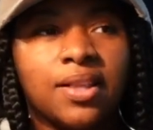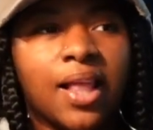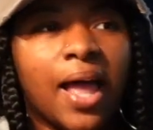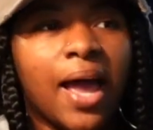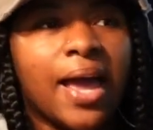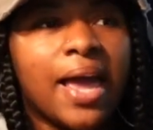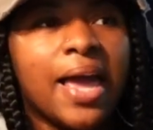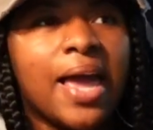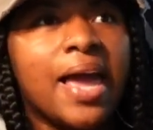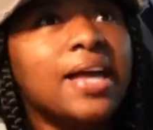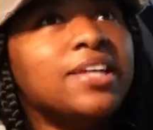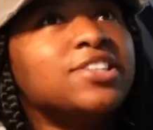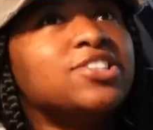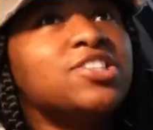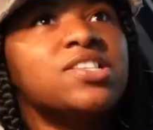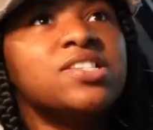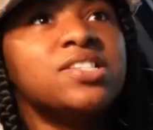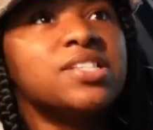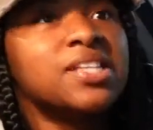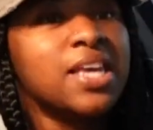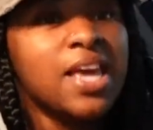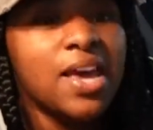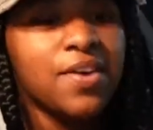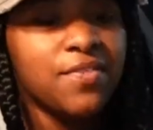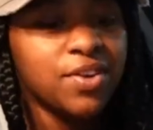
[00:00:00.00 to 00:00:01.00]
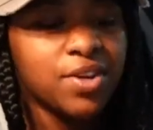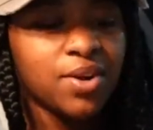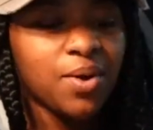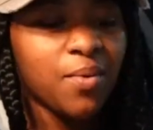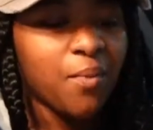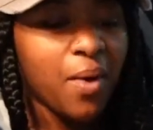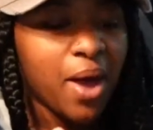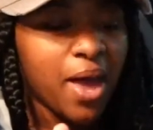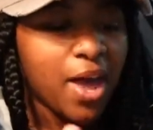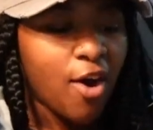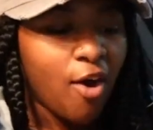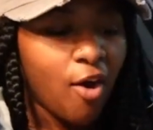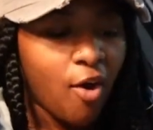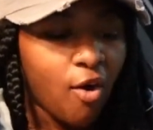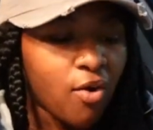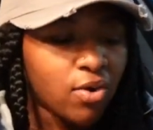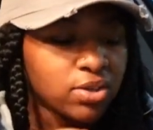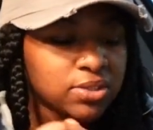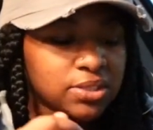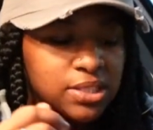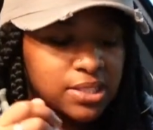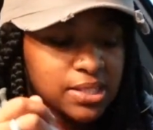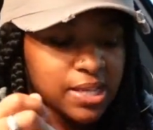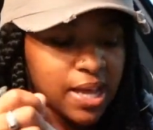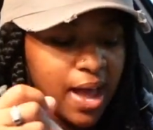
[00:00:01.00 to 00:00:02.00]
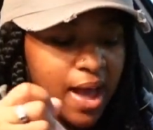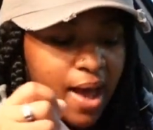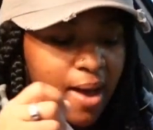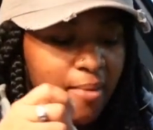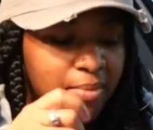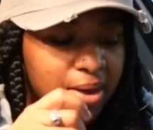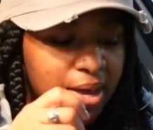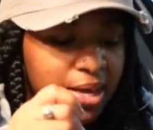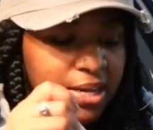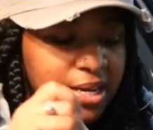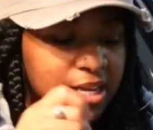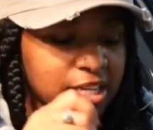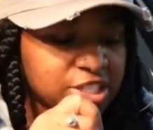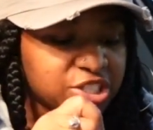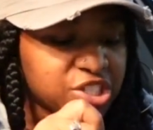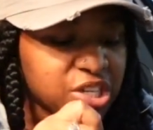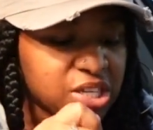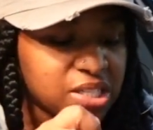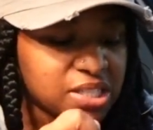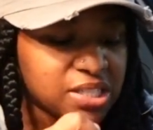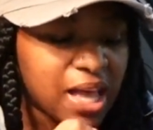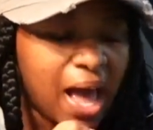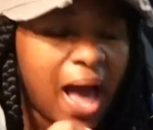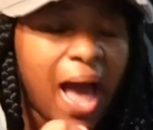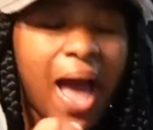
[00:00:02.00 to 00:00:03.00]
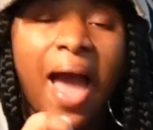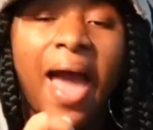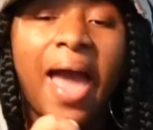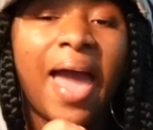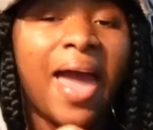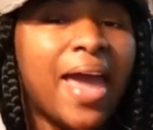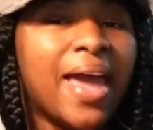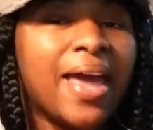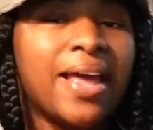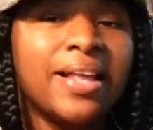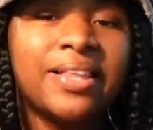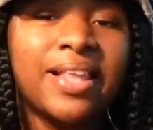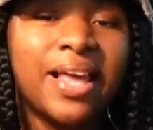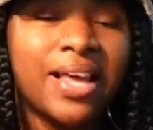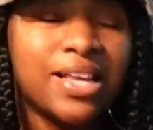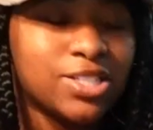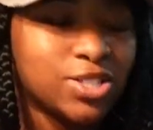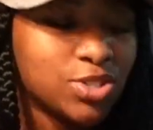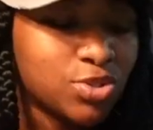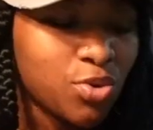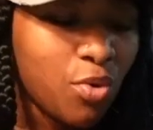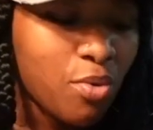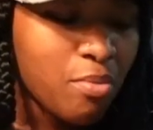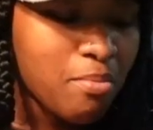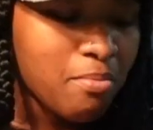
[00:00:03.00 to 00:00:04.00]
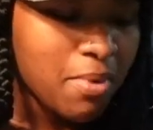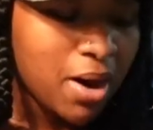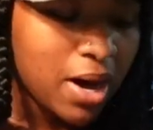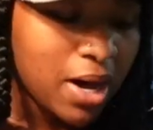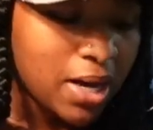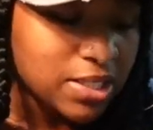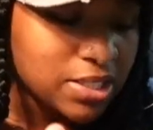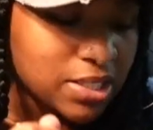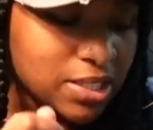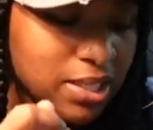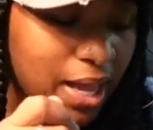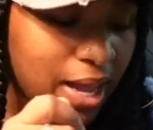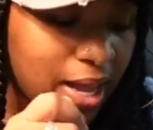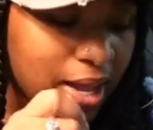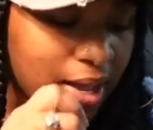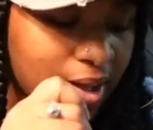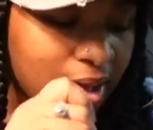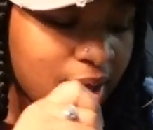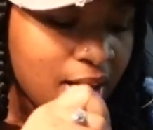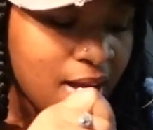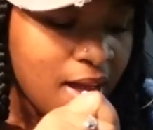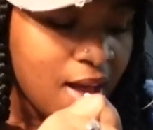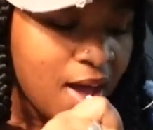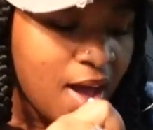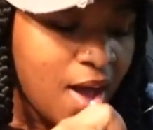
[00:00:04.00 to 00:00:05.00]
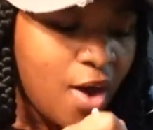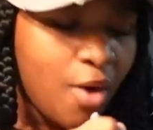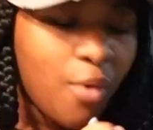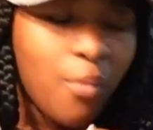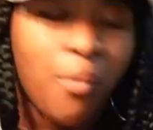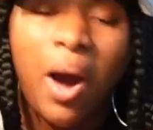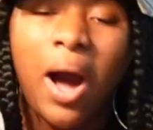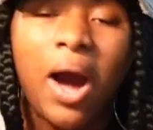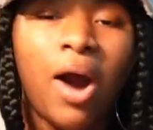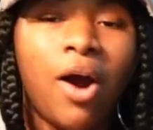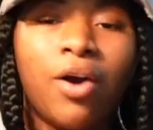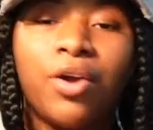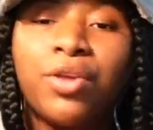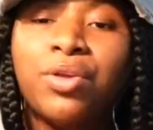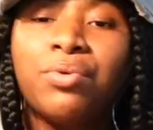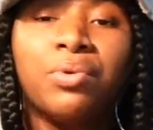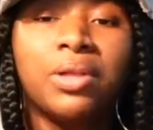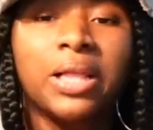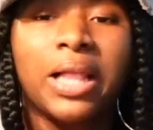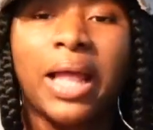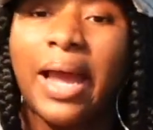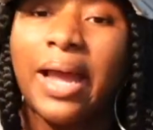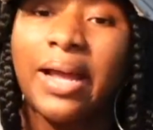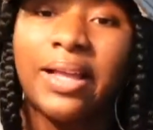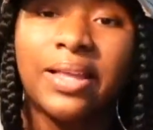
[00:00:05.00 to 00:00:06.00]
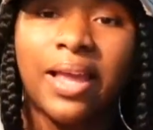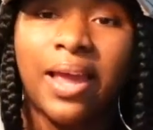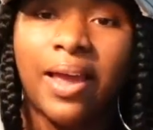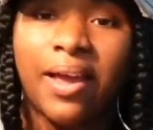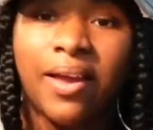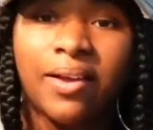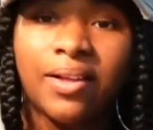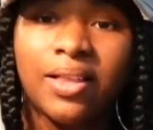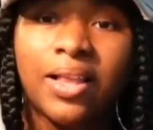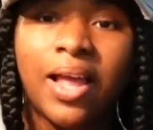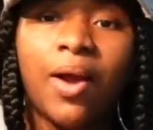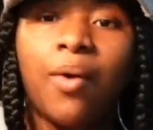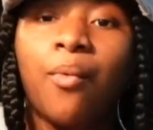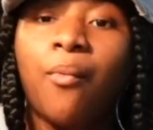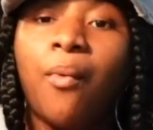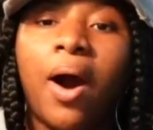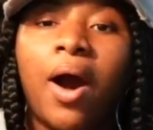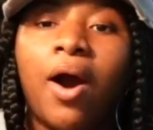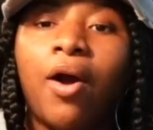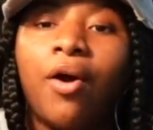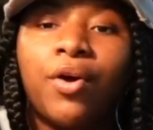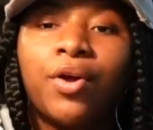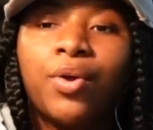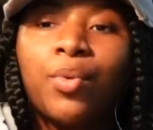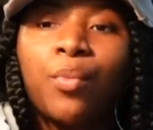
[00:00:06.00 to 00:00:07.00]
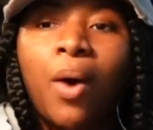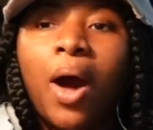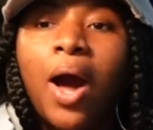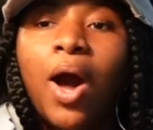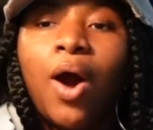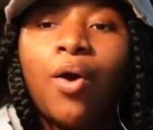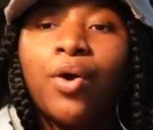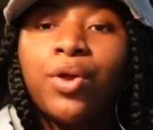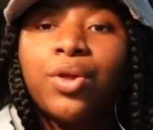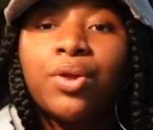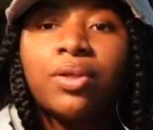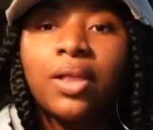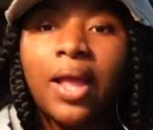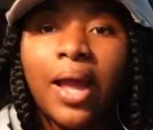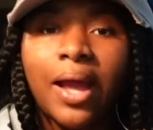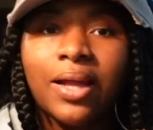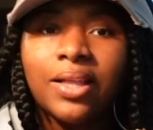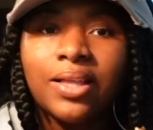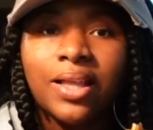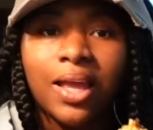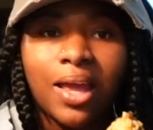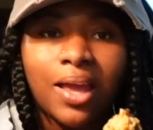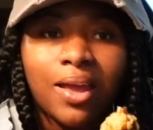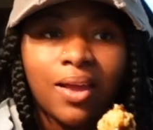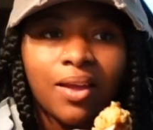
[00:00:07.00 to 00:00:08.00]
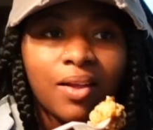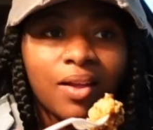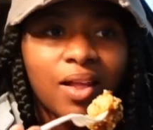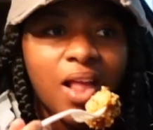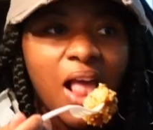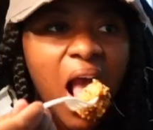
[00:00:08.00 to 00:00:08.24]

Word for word: Like, it just give it away all the time. And it's just, I hate that so much. Like, why are you like that? Like, why are you like that?